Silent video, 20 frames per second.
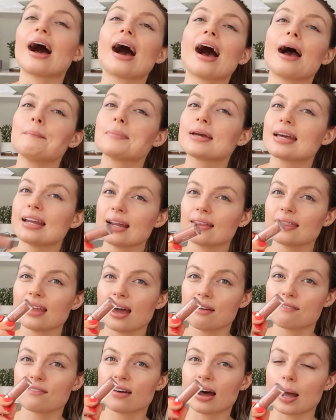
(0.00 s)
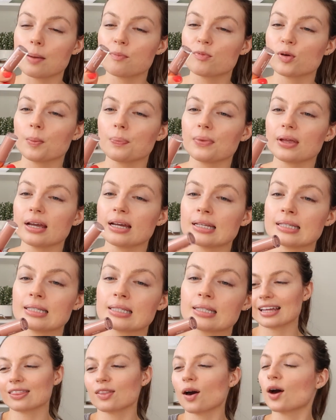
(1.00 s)
I'm getting that vibe from this.
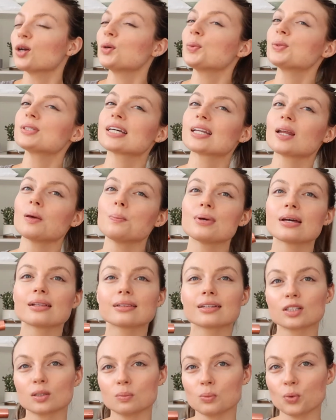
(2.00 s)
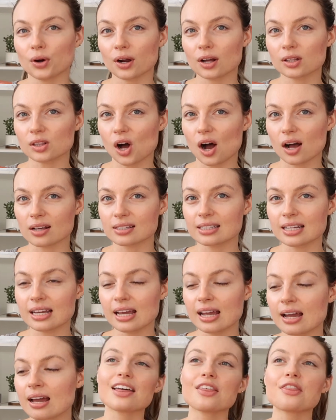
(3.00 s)
I thought it was gonna be a little more
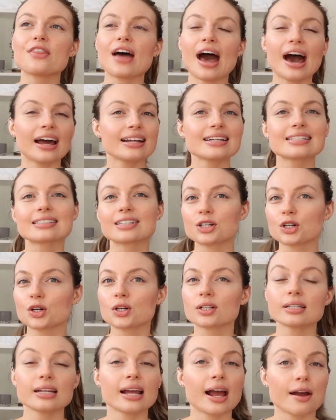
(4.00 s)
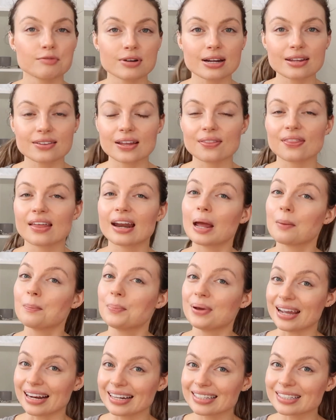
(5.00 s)
glossy. That is literally everything that I
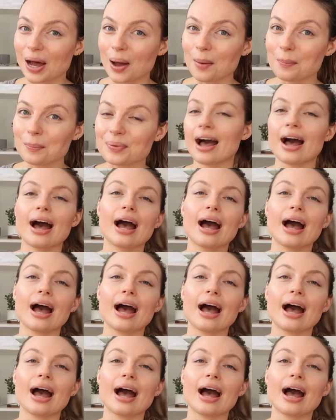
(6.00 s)
picked up.